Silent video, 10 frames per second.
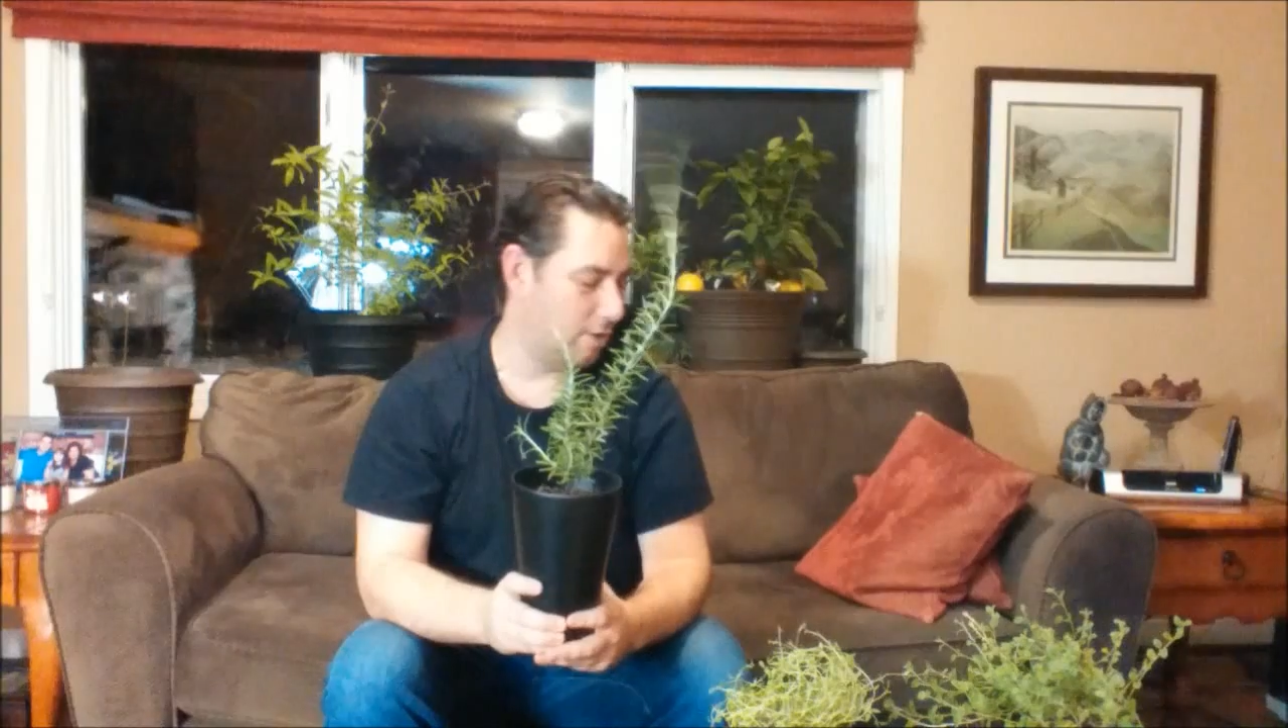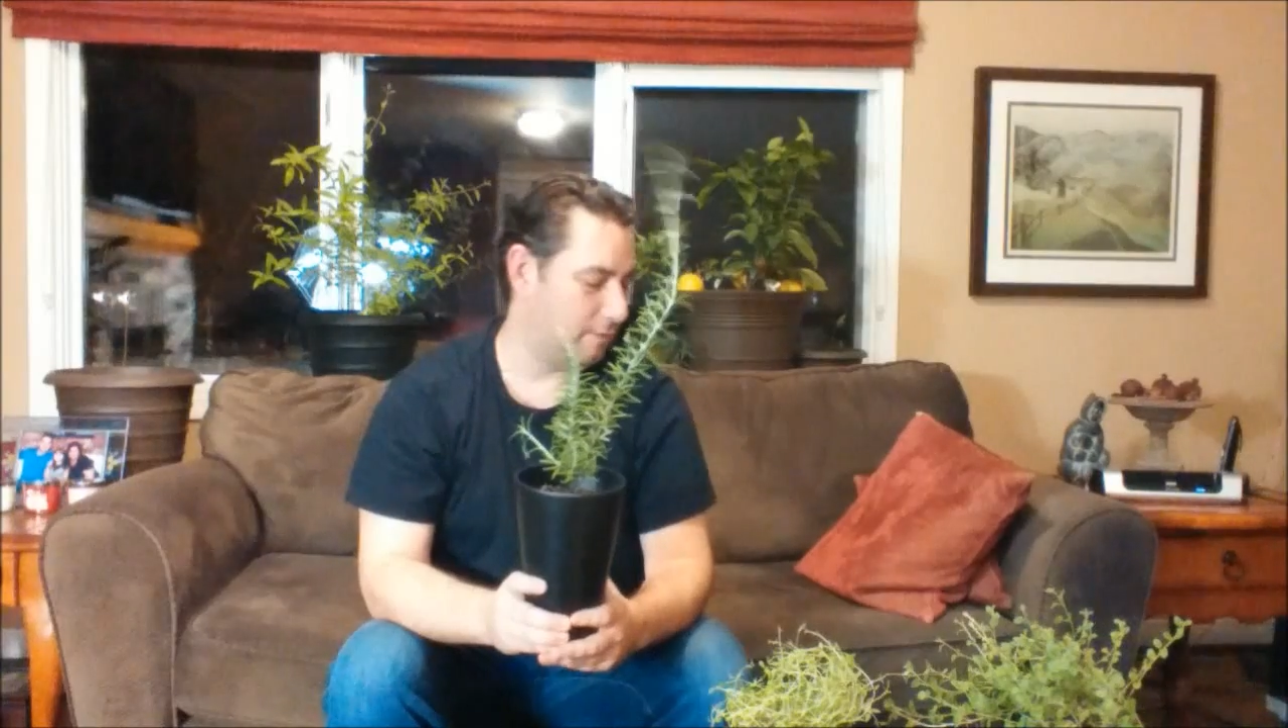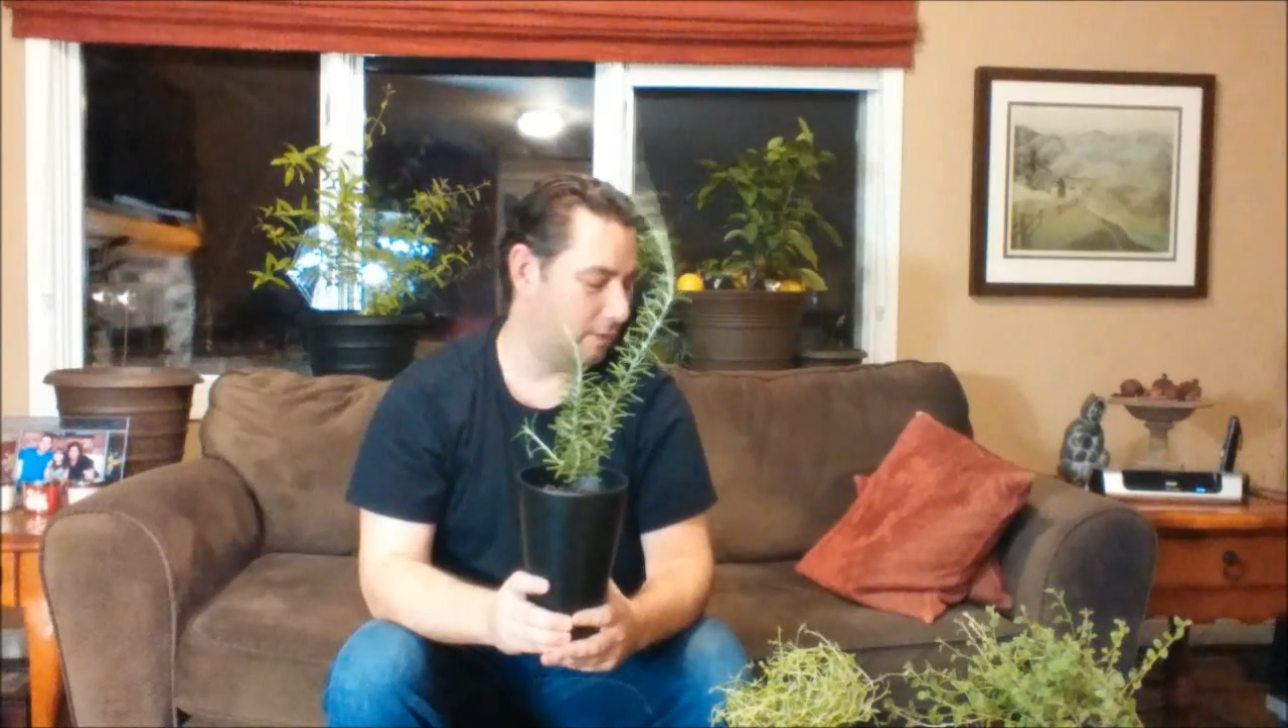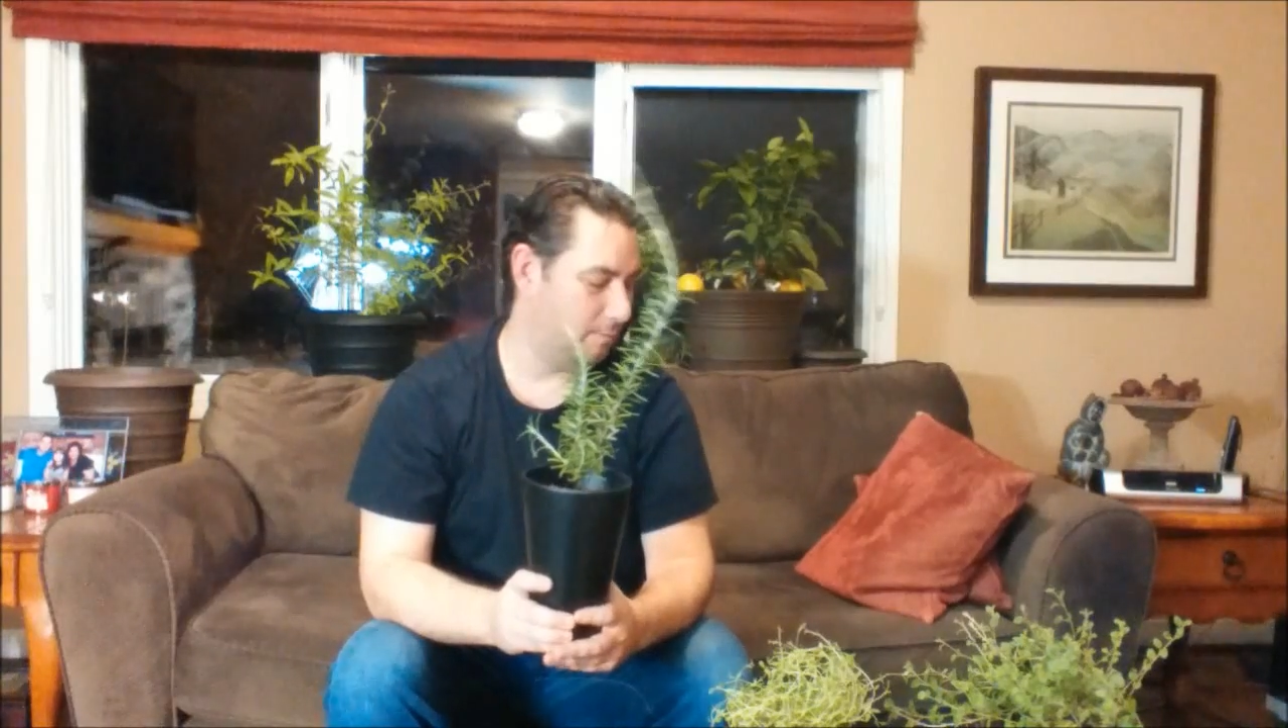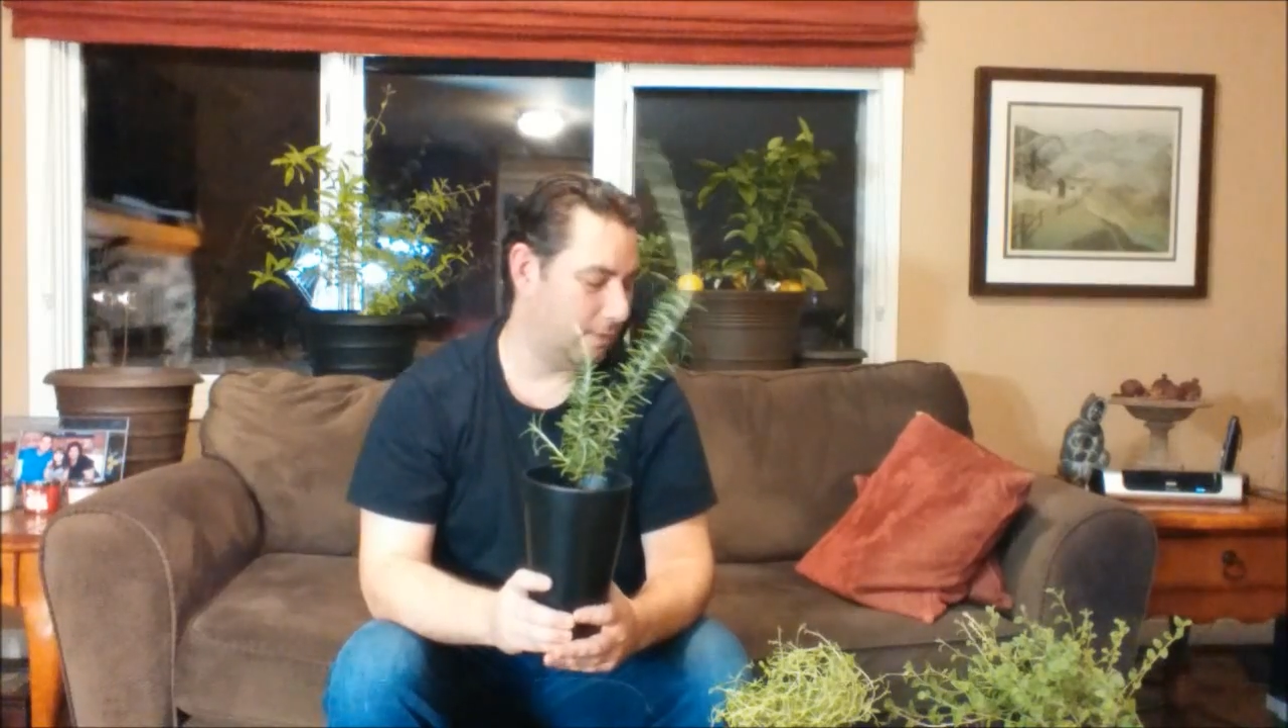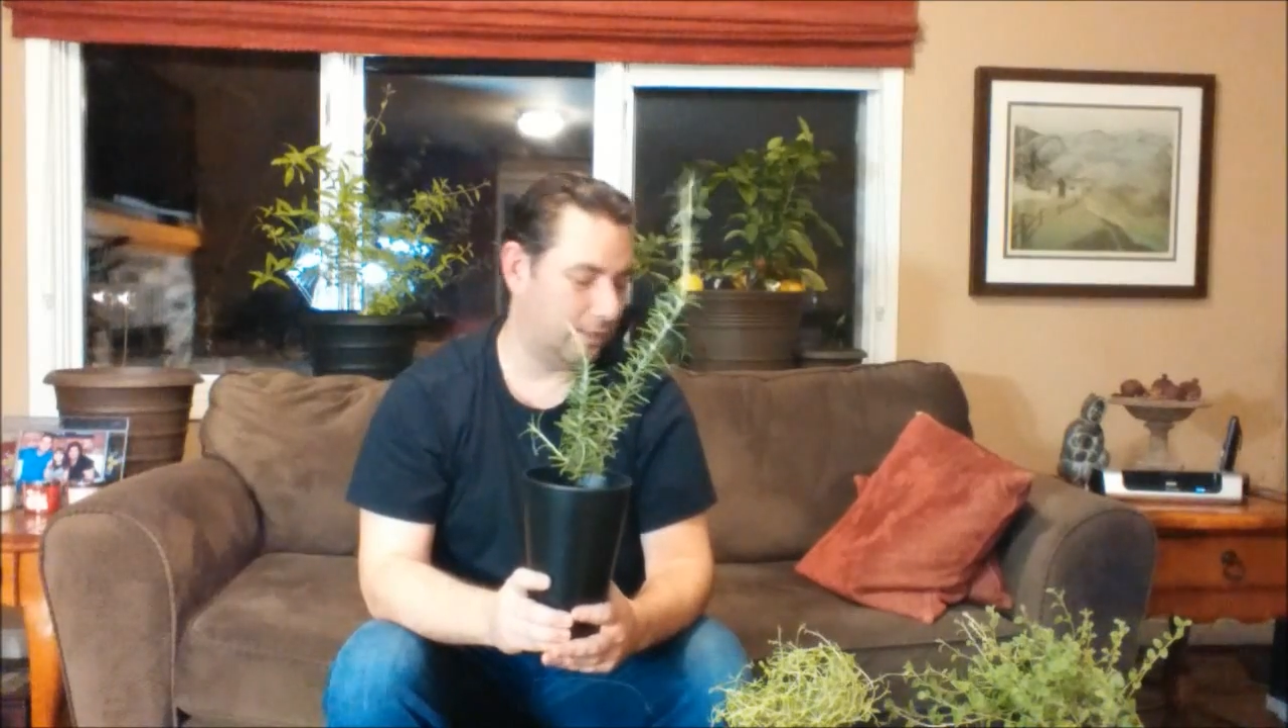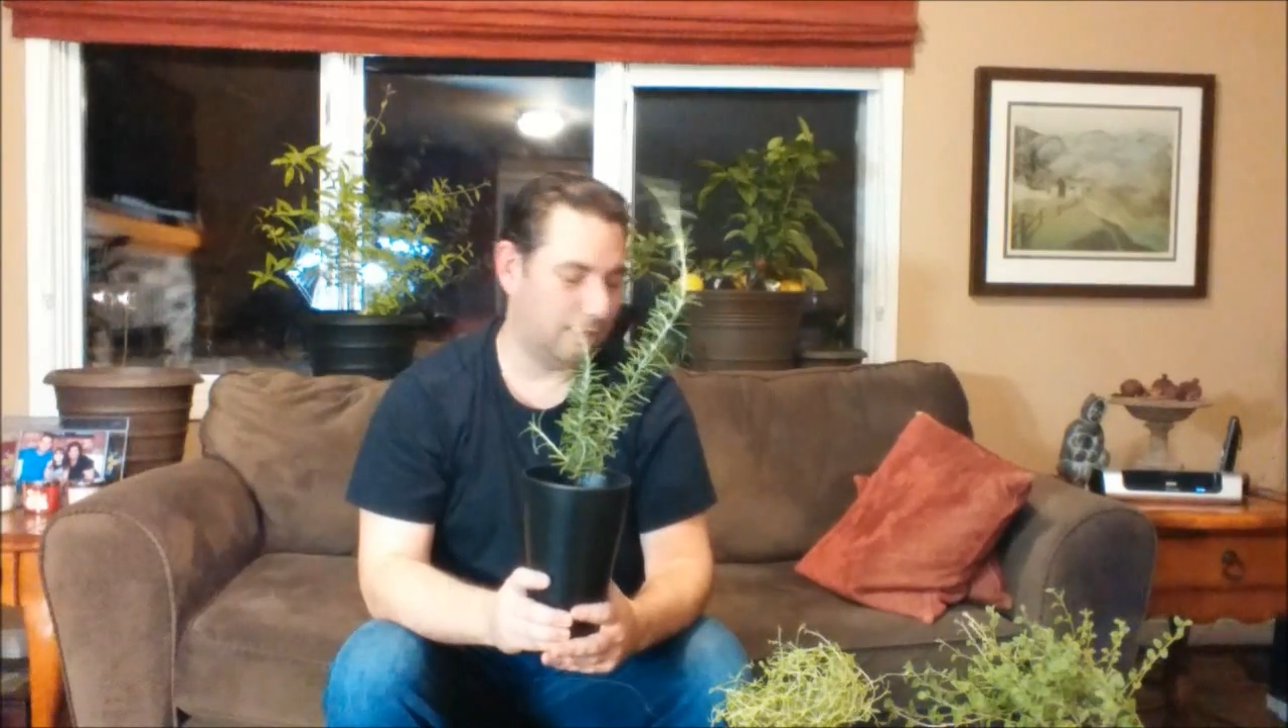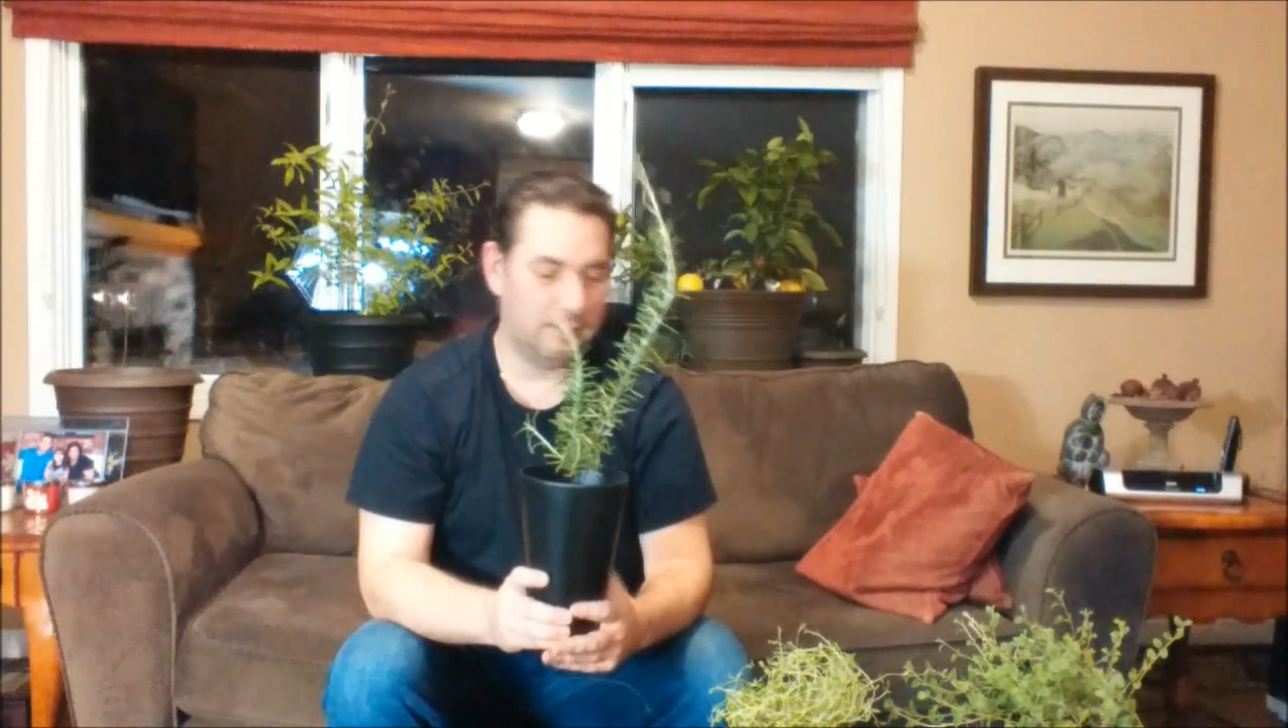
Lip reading: often, but